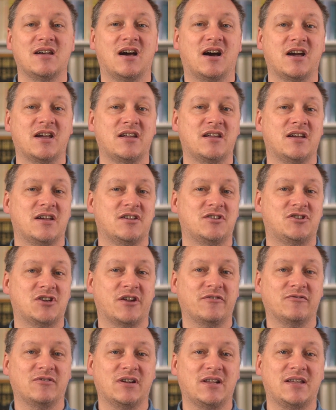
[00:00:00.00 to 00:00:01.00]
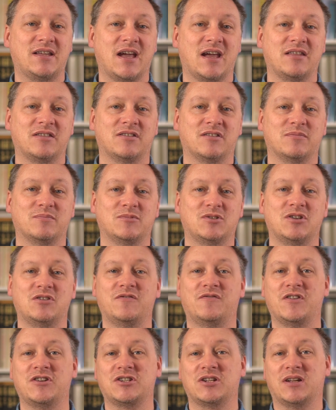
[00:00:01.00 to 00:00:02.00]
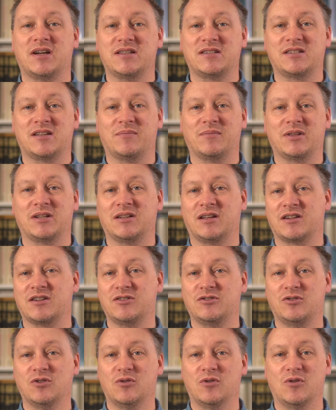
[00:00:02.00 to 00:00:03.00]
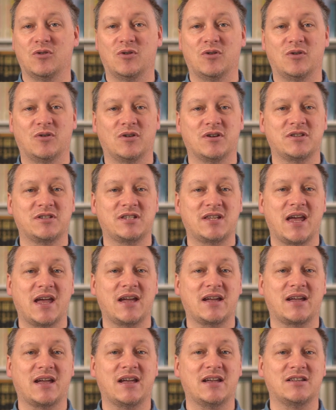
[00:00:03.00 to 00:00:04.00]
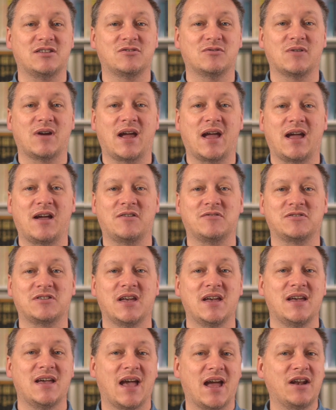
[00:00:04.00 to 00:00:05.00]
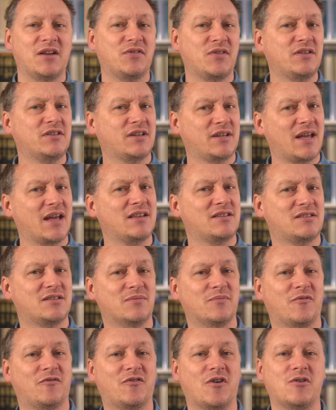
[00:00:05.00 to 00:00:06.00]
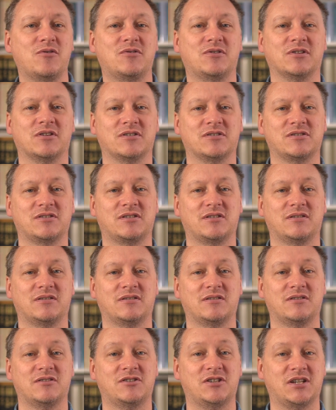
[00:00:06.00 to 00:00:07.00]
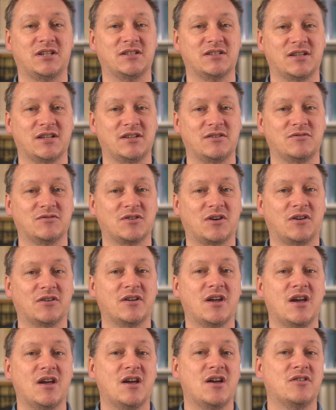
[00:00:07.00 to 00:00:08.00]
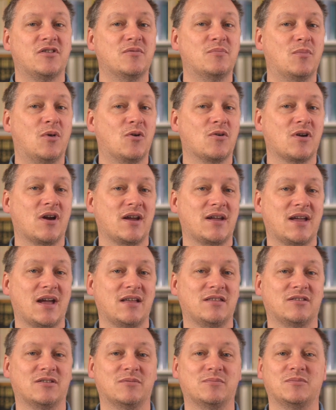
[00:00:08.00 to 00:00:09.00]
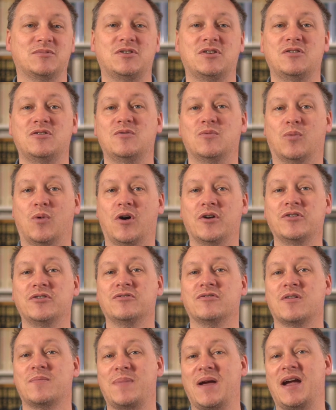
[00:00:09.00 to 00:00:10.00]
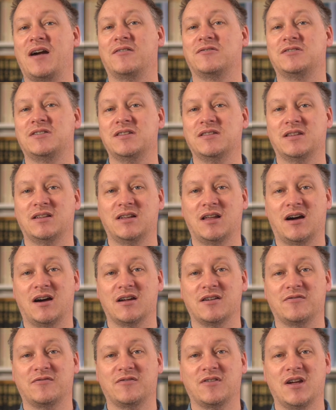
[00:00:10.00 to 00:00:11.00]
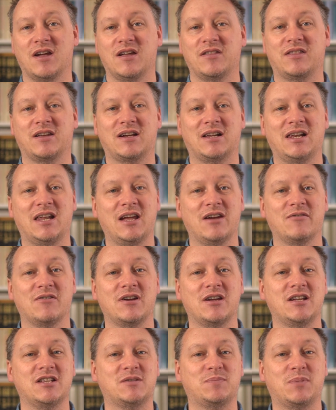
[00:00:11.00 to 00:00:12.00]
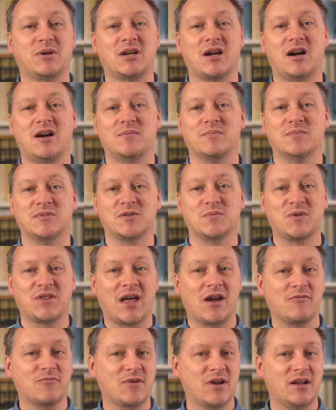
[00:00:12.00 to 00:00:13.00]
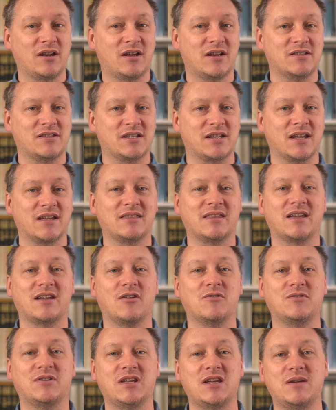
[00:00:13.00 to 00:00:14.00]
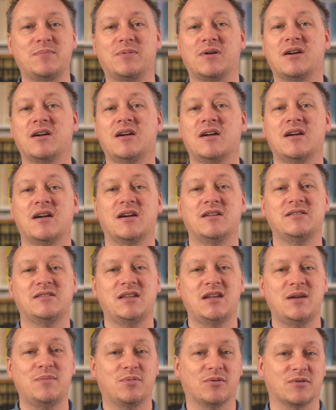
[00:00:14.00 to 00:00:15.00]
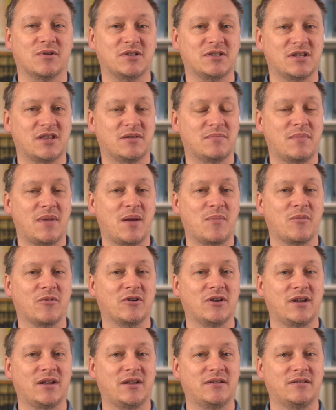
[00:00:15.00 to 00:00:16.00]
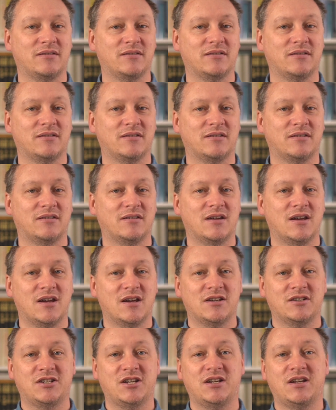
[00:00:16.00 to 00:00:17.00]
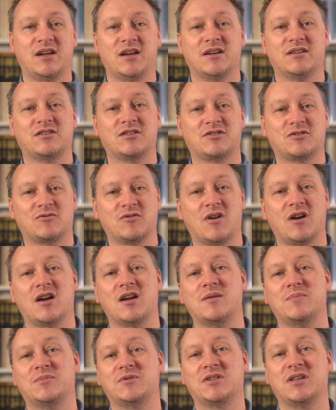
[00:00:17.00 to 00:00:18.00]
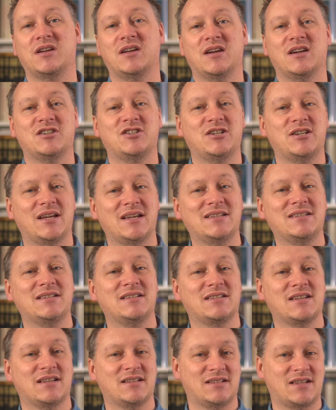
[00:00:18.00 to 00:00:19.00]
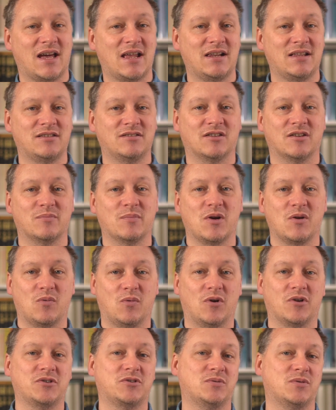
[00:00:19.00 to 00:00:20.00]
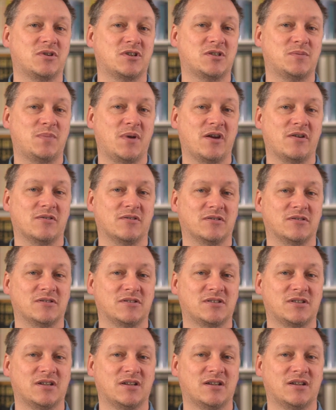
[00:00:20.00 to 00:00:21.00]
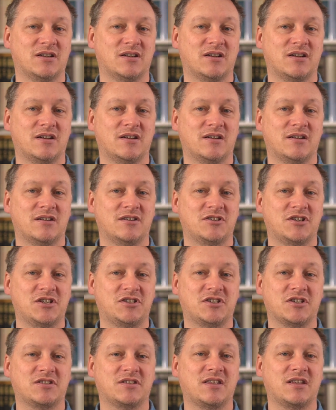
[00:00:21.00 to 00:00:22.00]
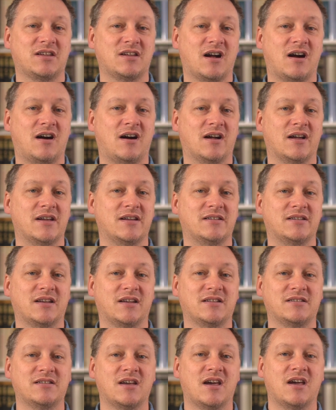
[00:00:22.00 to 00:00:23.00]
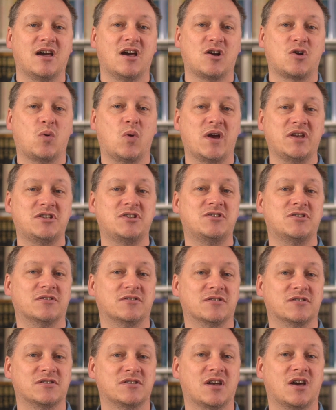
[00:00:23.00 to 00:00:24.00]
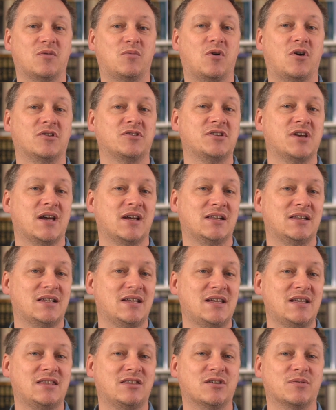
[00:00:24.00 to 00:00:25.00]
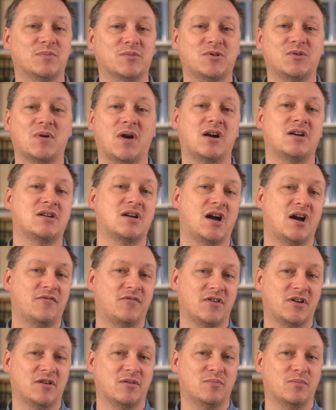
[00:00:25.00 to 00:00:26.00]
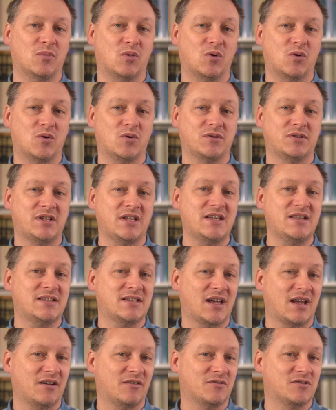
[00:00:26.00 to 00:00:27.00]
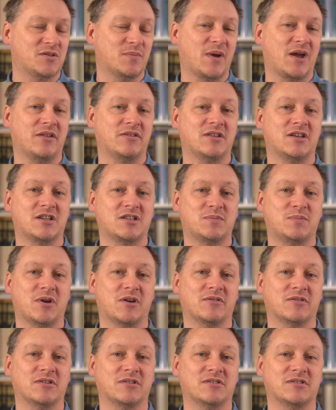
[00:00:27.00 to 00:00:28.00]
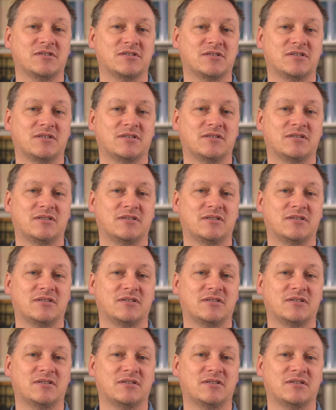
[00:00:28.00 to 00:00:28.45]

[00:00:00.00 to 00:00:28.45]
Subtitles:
I generally get them to visualise something like a door, a staircase or a house, anything that gets them focused." She continues on, "The more I get them to wander about in the life, the clearer it becomes, and without realising it, they go deeper and deeper into the memory." She describes that she isn't telling them what to experience. She's just the guide, and her questions are what lead them to uncover more details about the experience.